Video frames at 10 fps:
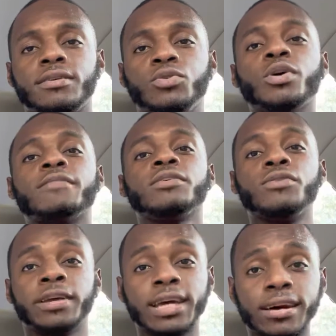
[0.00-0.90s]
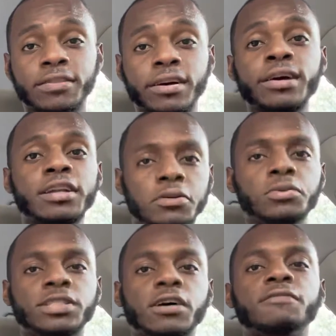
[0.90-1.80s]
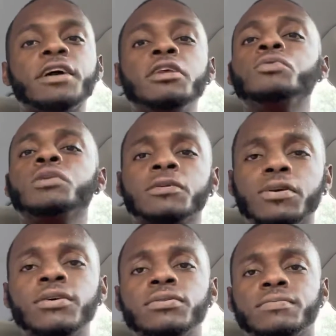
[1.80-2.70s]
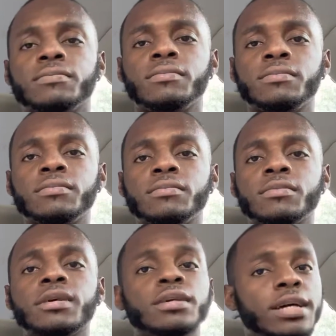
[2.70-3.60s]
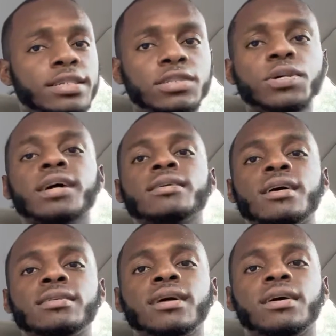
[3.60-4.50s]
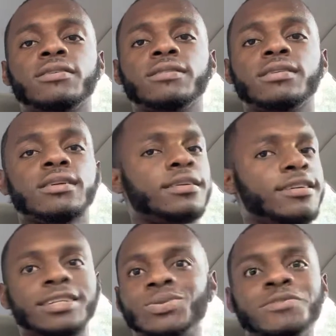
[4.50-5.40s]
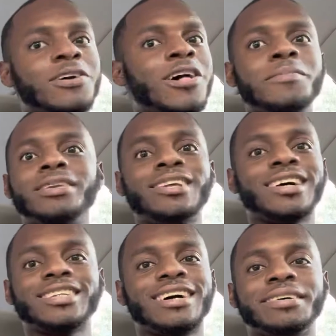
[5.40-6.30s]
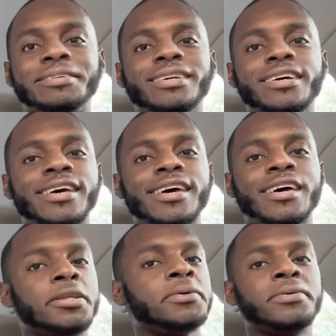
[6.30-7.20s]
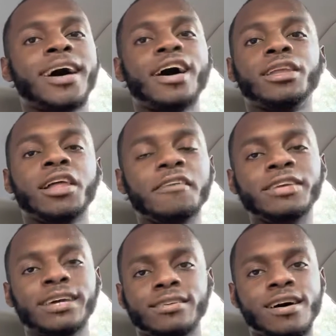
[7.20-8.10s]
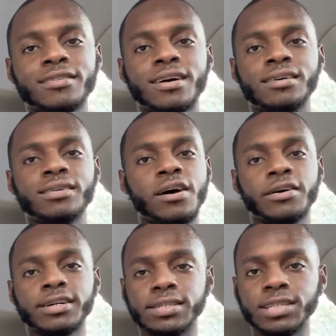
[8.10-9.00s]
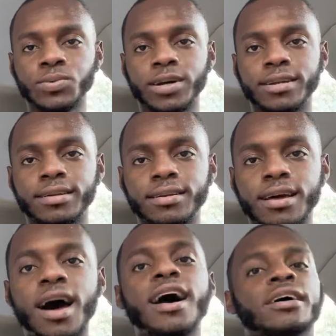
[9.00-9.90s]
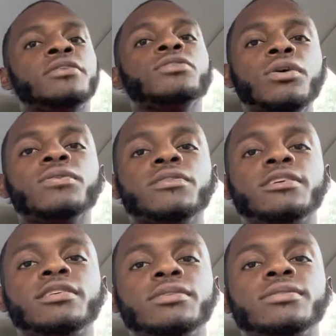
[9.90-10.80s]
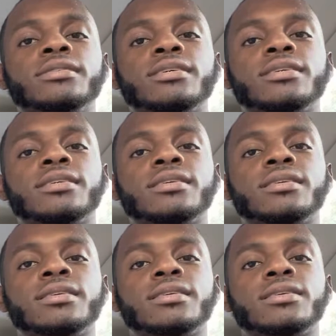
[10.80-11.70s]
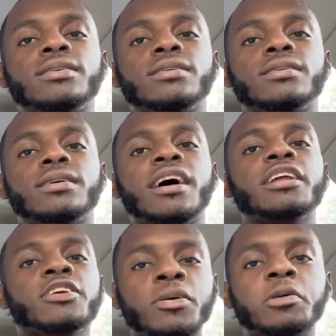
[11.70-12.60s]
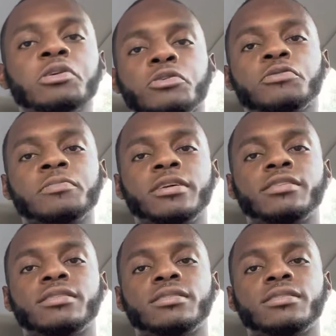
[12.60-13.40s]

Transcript: You have to go get out there and do stuff, and you will grow. Yes, you will get knocked down, because we've all been knocked down. Dude, I love getting knocked down now, because guess what? I grow, dude. I know I'm going to grow from it.